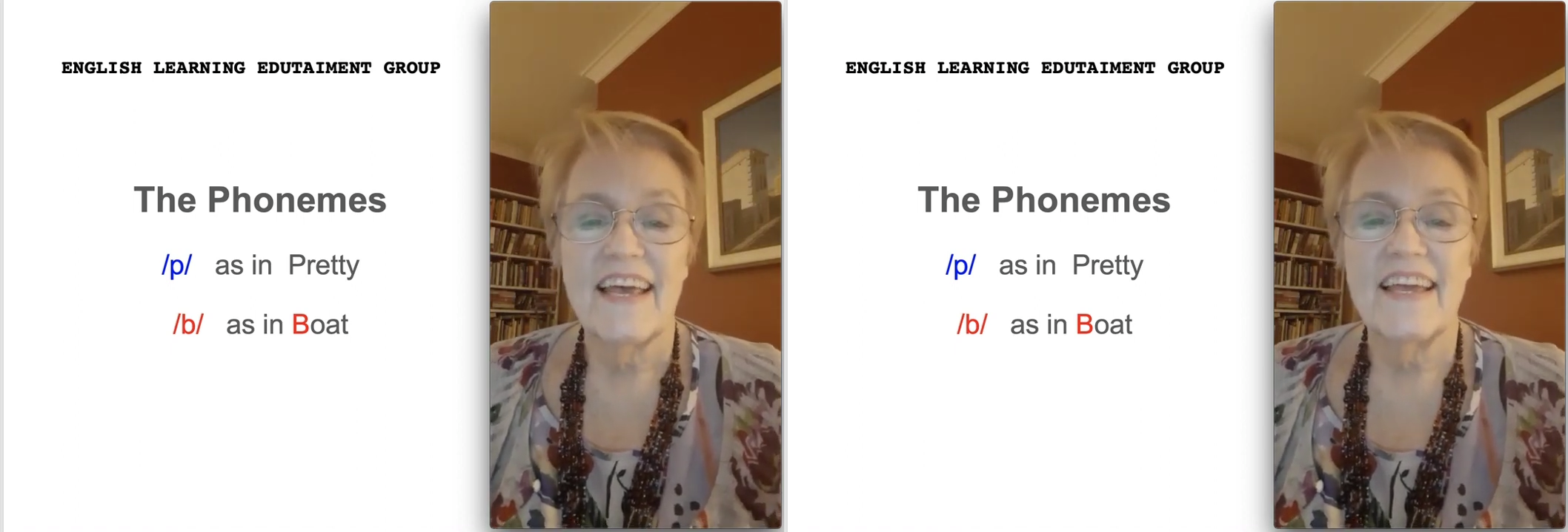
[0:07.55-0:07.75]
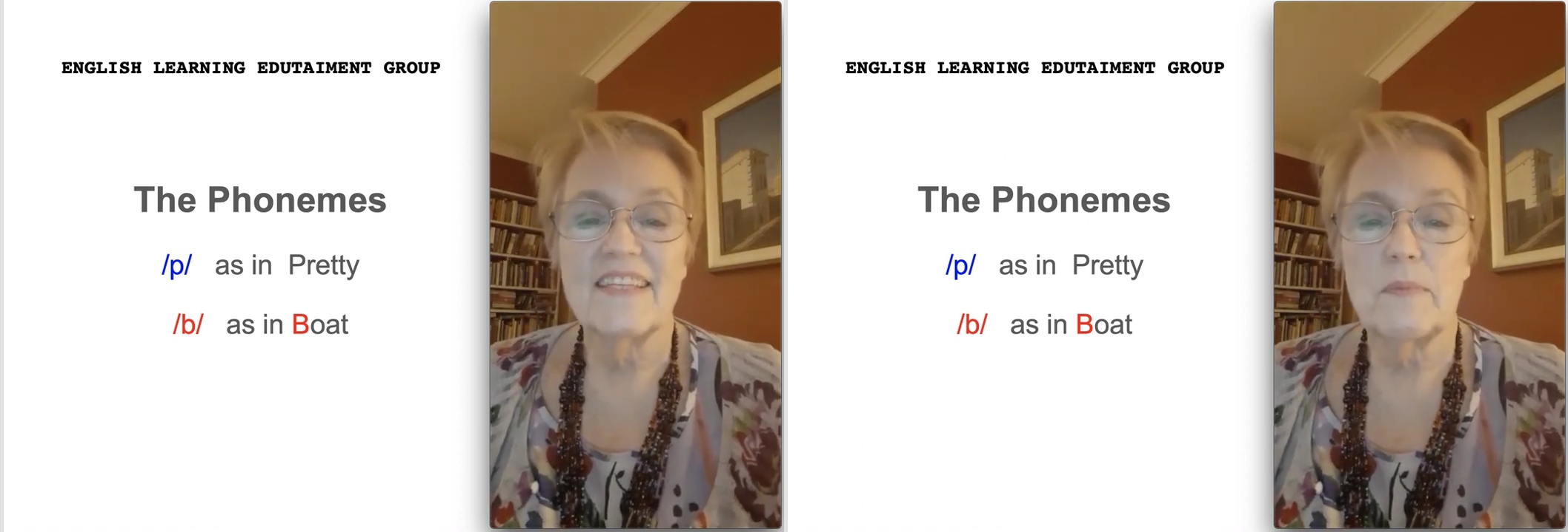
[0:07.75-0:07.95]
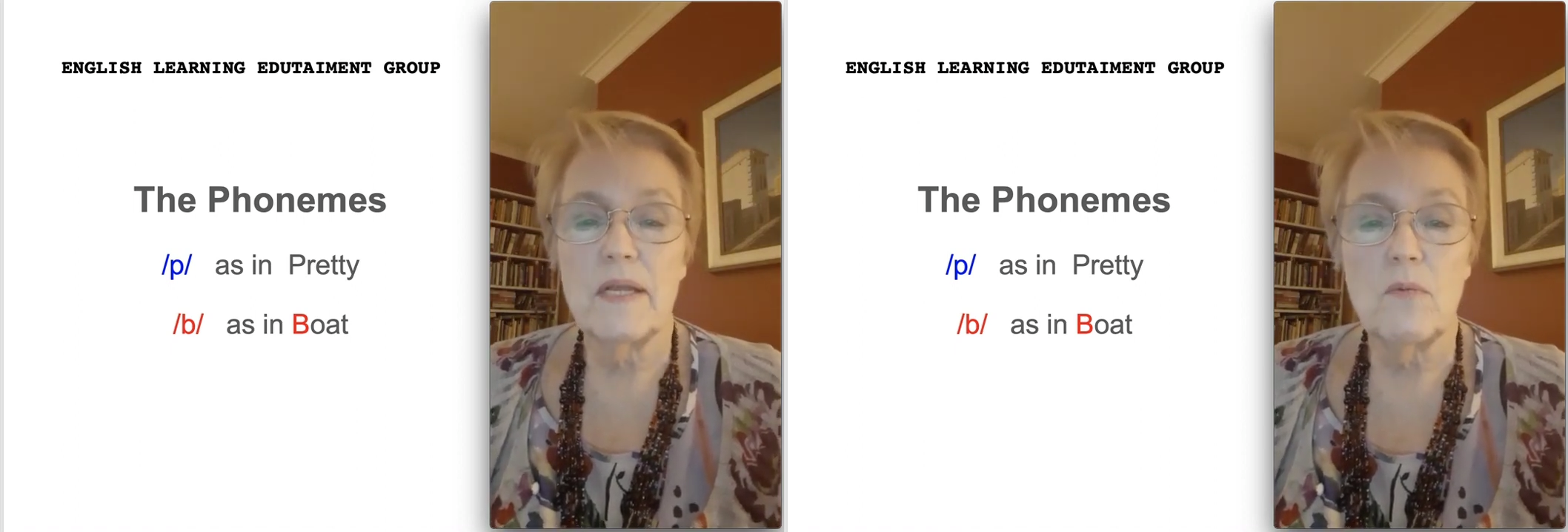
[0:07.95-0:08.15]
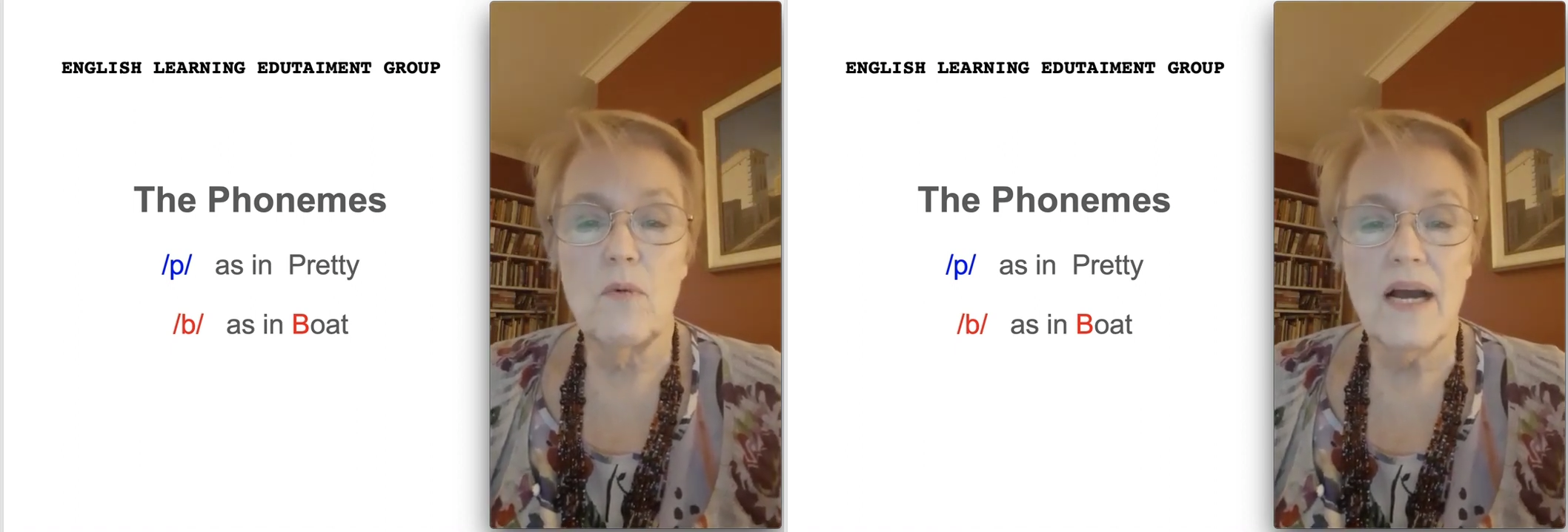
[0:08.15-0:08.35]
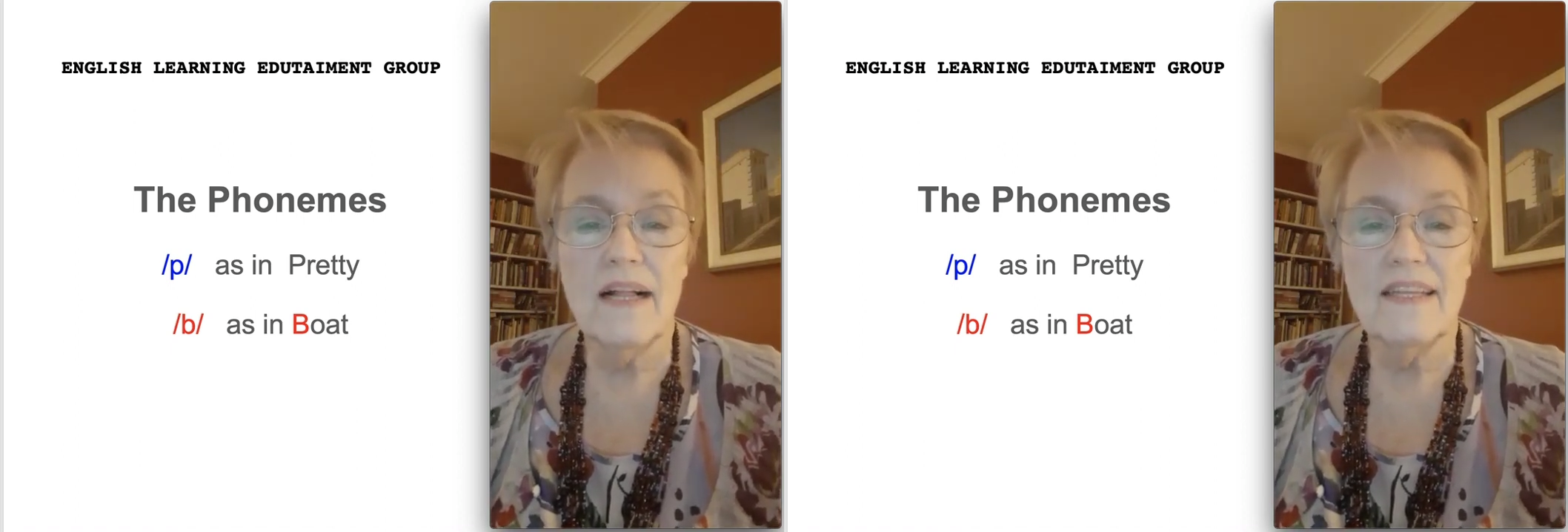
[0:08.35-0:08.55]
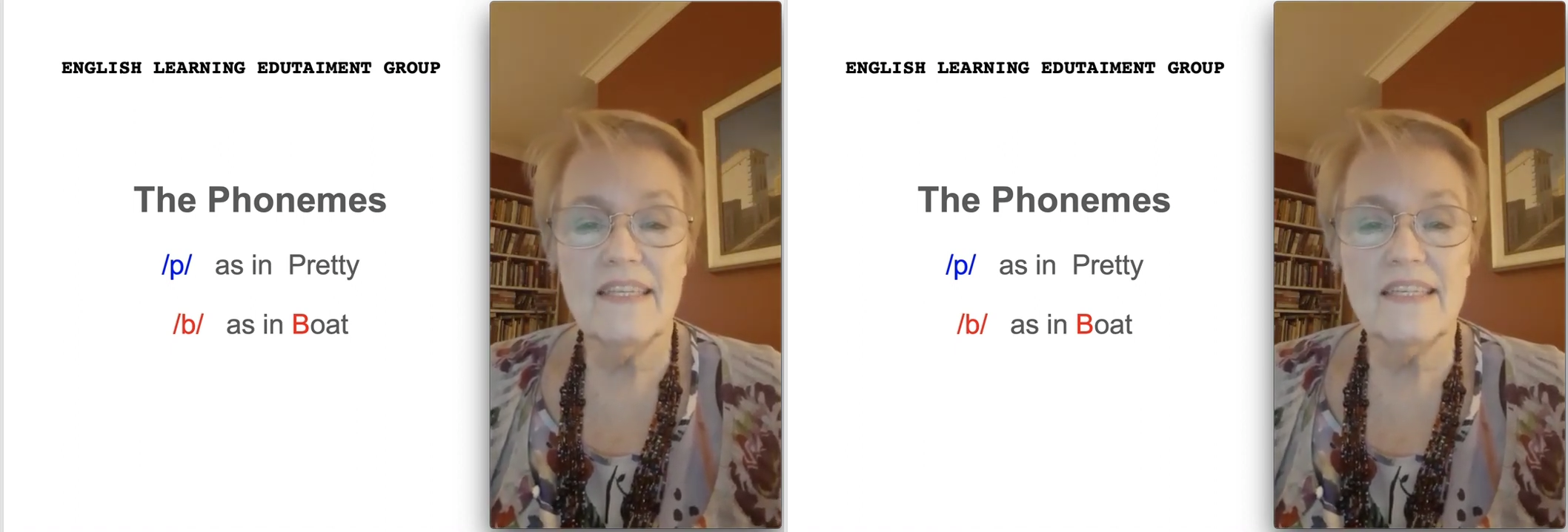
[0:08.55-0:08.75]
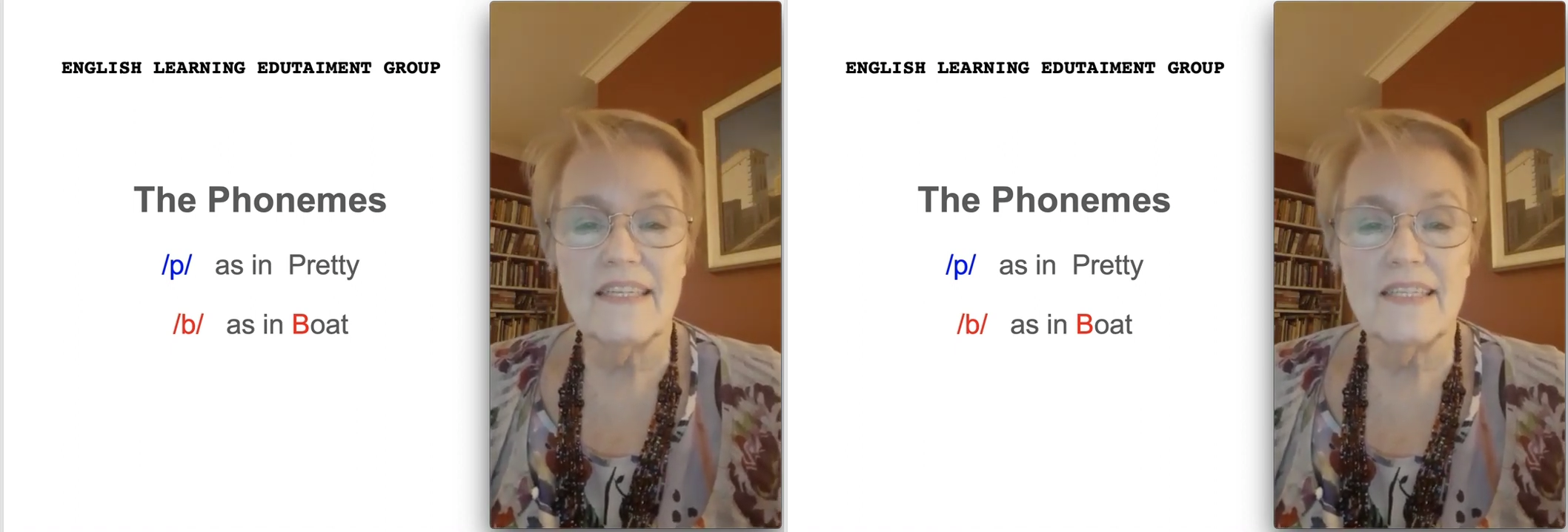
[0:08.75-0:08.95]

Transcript: It's been a while, hasn't it,